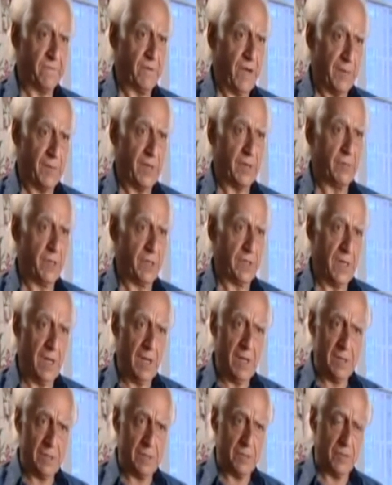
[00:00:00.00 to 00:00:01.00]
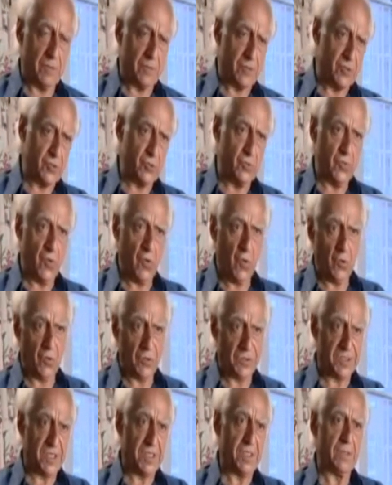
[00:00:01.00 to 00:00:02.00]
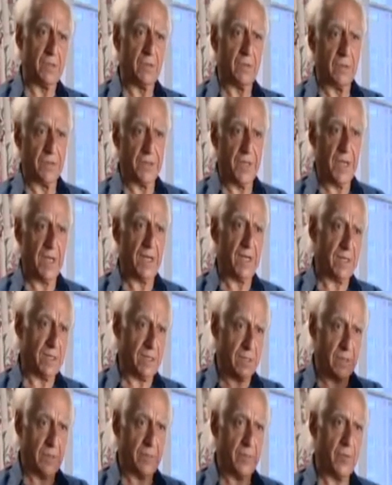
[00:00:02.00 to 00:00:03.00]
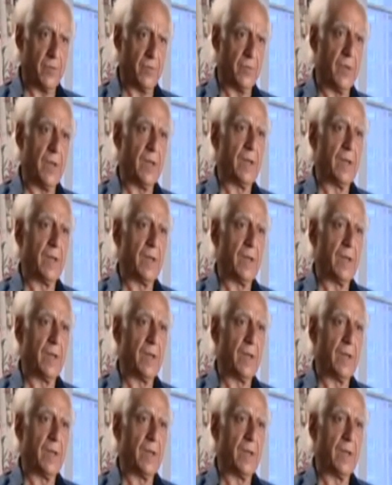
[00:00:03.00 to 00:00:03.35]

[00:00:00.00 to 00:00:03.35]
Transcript: I mean, really, so you can shoot holes in it all day and come home.